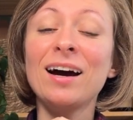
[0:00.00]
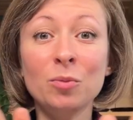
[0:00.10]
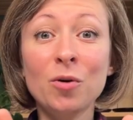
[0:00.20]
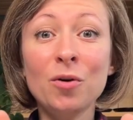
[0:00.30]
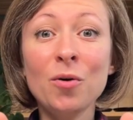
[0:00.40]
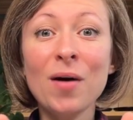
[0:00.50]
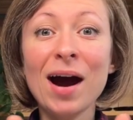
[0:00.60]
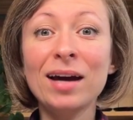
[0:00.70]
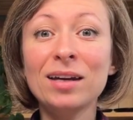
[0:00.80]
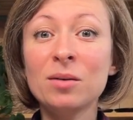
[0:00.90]
Tomorrow
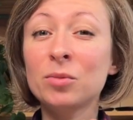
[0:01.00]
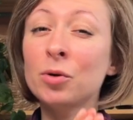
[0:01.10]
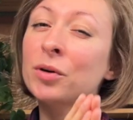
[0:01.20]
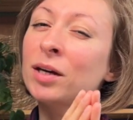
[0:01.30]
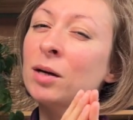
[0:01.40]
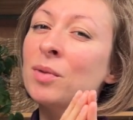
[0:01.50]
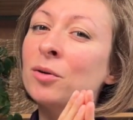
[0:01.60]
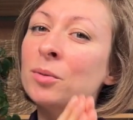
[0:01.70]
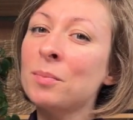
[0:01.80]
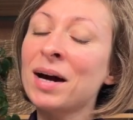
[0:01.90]
I am talking
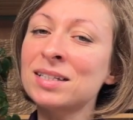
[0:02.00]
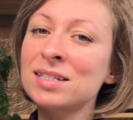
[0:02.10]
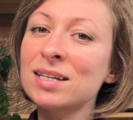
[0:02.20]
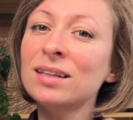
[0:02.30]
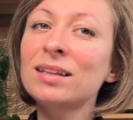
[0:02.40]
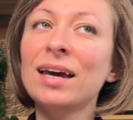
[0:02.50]
about the mindset